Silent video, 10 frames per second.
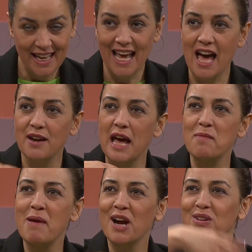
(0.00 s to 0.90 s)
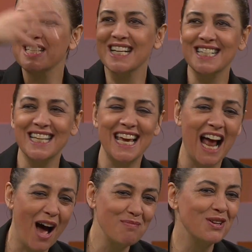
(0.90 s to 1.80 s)
And Mary starts saying,
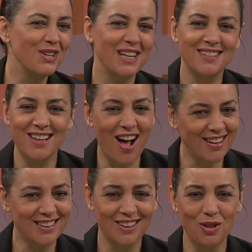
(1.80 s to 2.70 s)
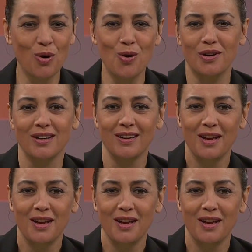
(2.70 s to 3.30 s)
I'm going to exalt the Lord